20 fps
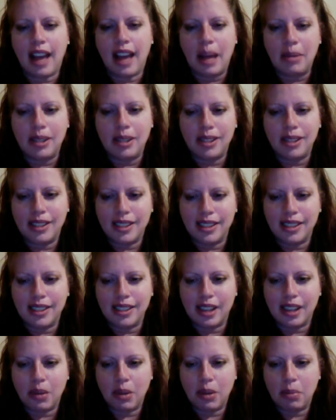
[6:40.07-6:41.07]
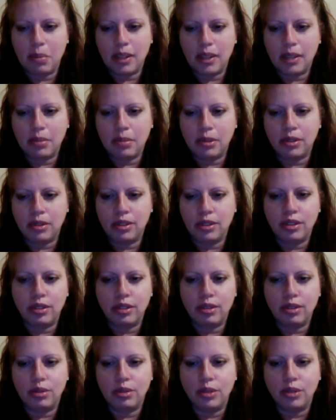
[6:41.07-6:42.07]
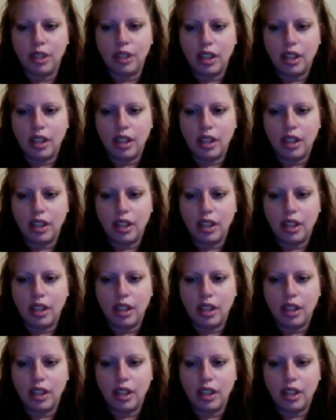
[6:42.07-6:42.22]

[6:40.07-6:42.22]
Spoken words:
absences. They would be able to